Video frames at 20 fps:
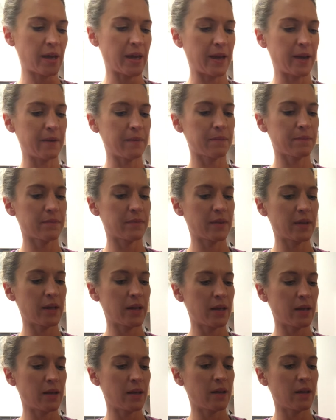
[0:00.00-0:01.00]

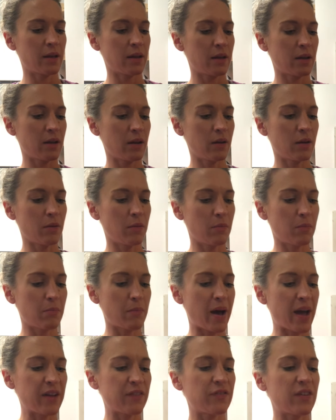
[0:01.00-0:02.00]
Okay.
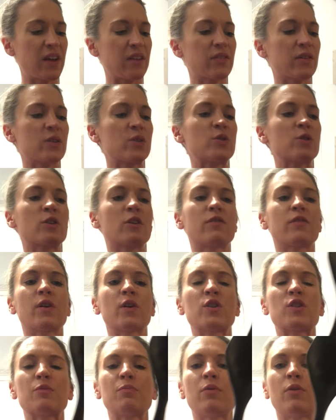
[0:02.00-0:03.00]
My favorite
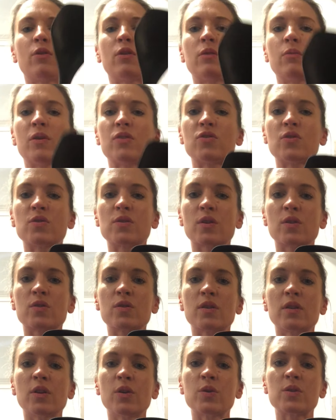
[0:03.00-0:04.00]
serving spoon, which is
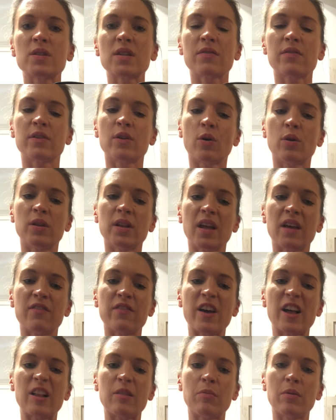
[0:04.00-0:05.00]
exclusive and only
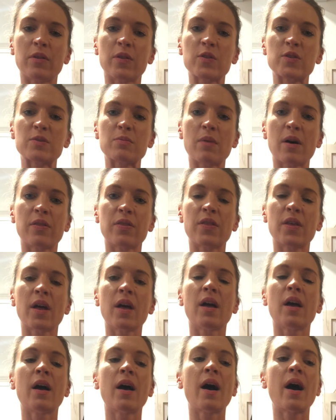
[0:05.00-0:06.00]
available this month,
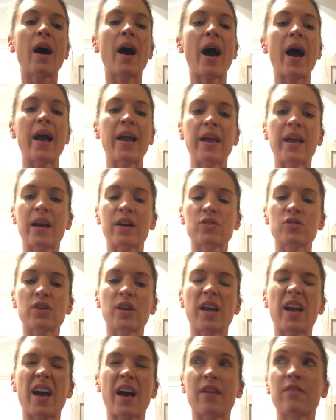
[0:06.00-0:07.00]
I
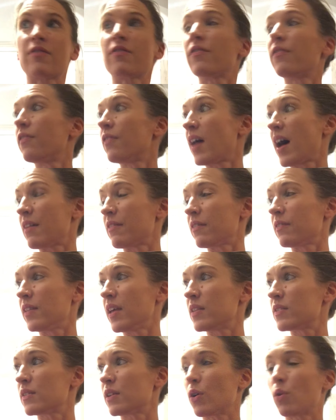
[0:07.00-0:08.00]
actually have five of
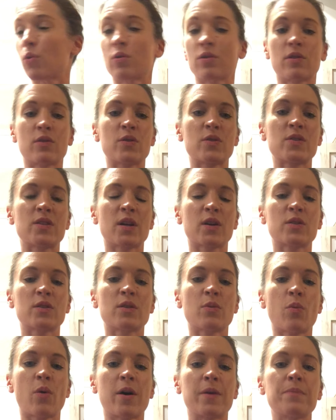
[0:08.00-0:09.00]
these and I ordered a
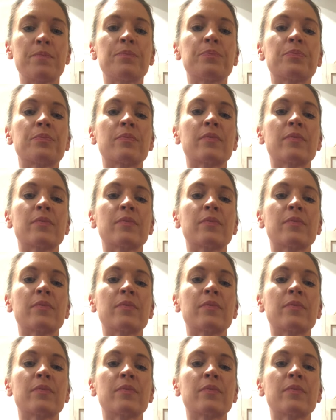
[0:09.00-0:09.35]
sixth one.